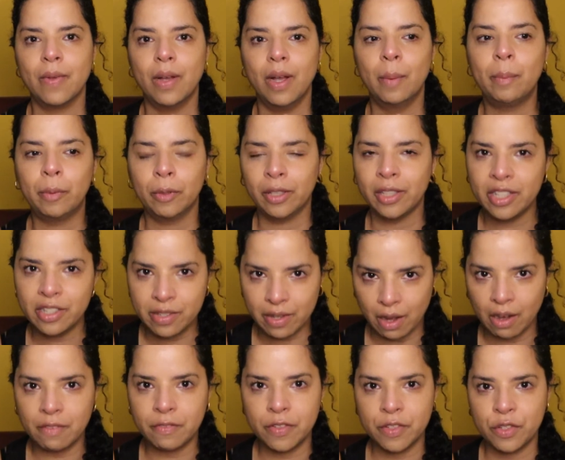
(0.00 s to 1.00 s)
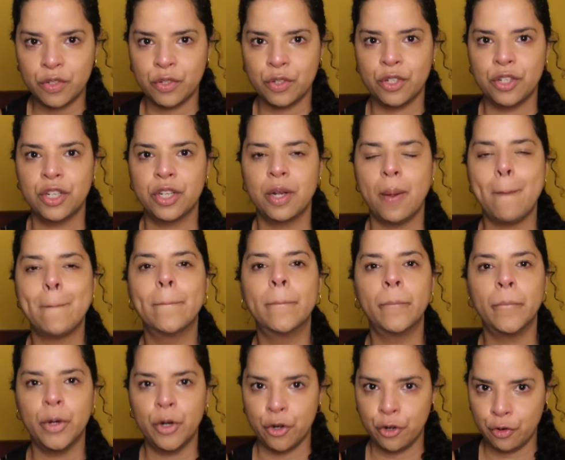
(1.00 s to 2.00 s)
a police officer
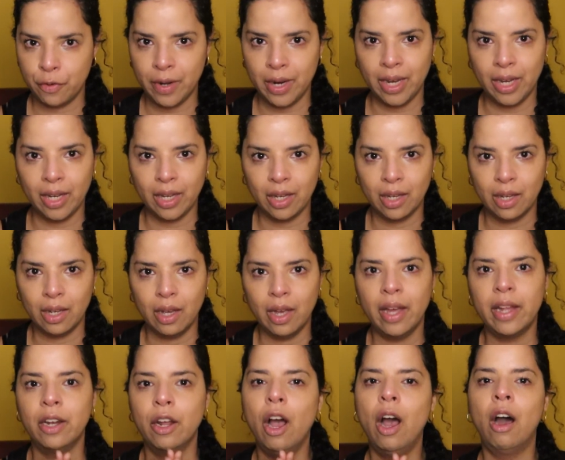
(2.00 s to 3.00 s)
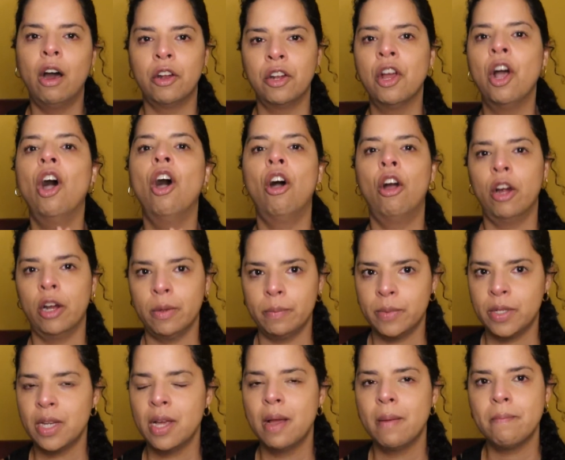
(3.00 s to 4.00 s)
murdering an
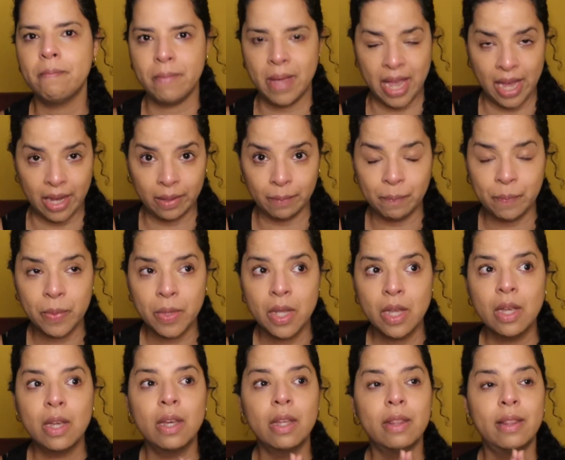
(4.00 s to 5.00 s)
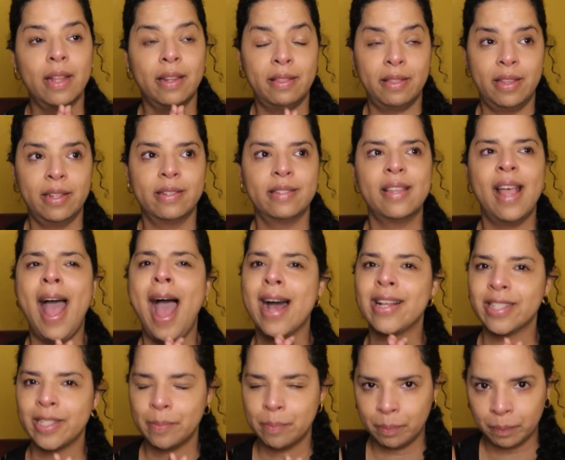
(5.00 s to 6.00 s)
unarmed man, that this
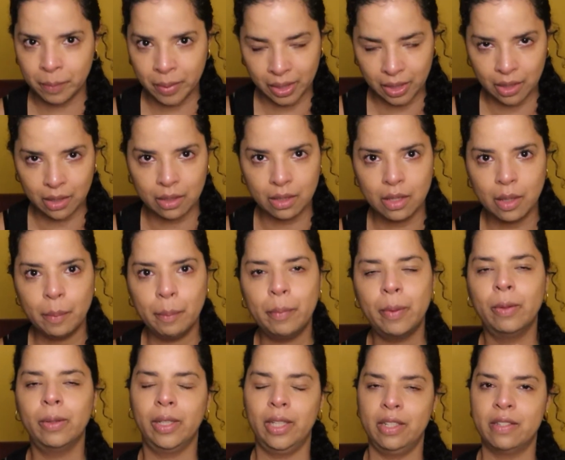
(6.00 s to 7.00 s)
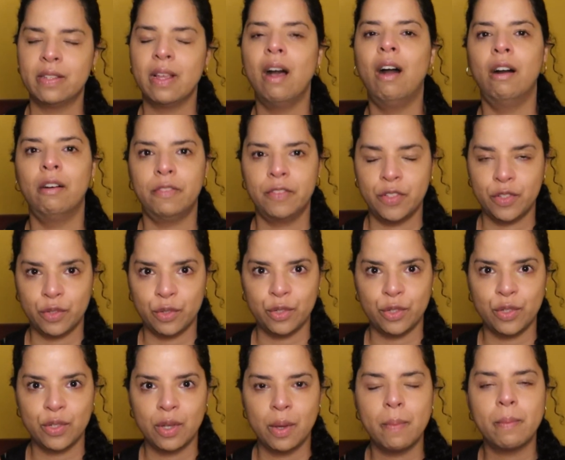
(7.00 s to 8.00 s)
hasn't been police
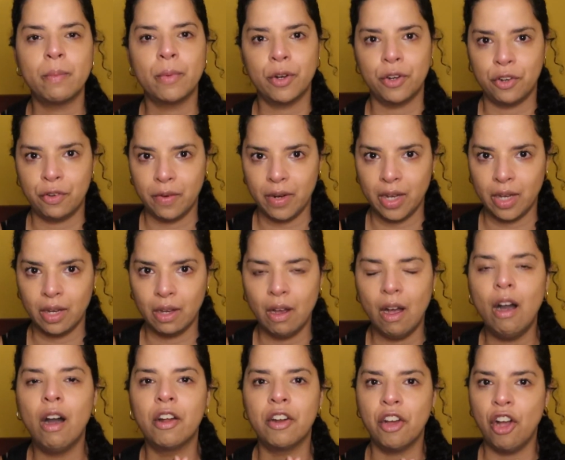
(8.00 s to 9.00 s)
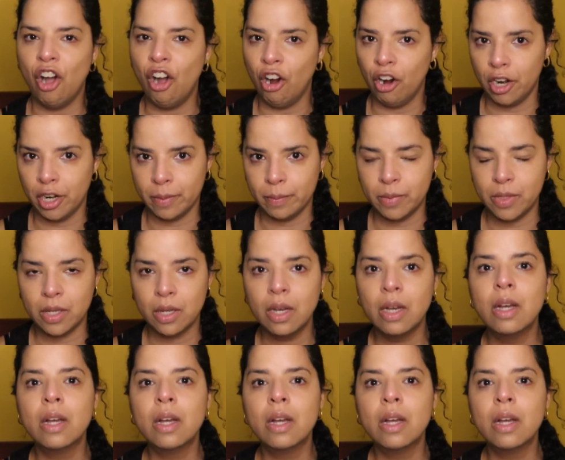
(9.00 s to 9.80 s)
officers murdering unarmed